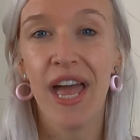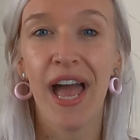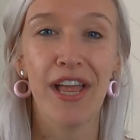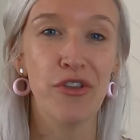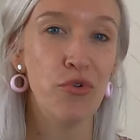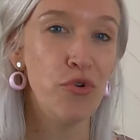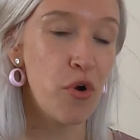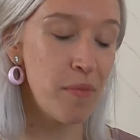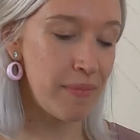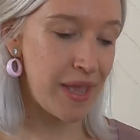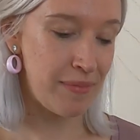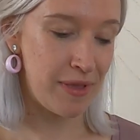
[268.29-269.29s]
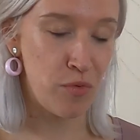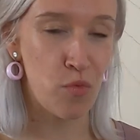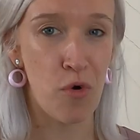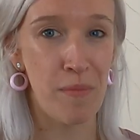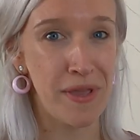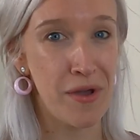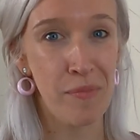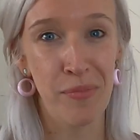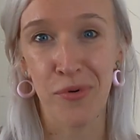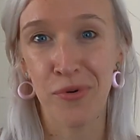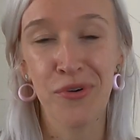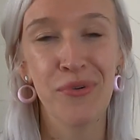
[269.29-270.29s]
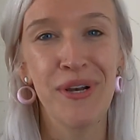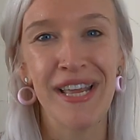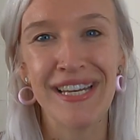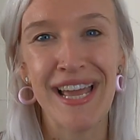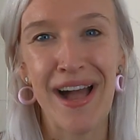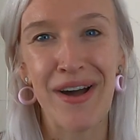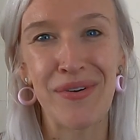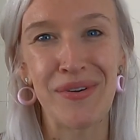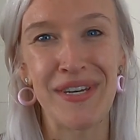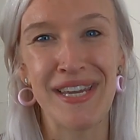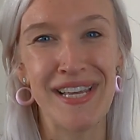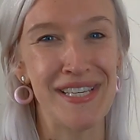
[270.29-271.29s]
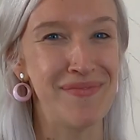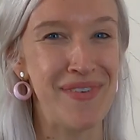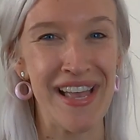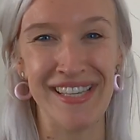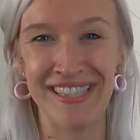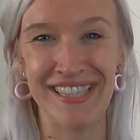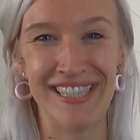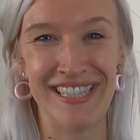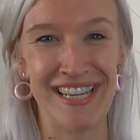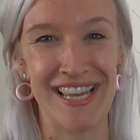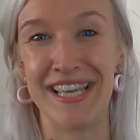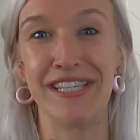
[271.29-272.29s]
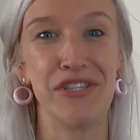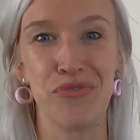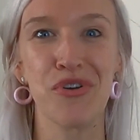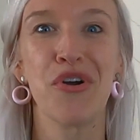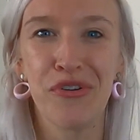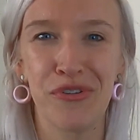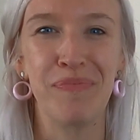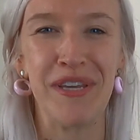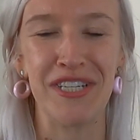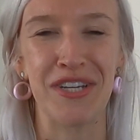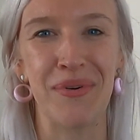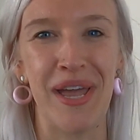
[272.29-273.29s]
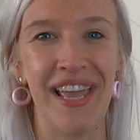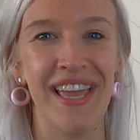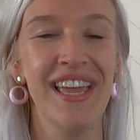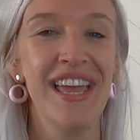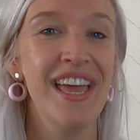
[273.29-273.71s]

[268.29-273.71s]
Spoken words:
and you're not maybe warming up or cooling down as best as you could be doing,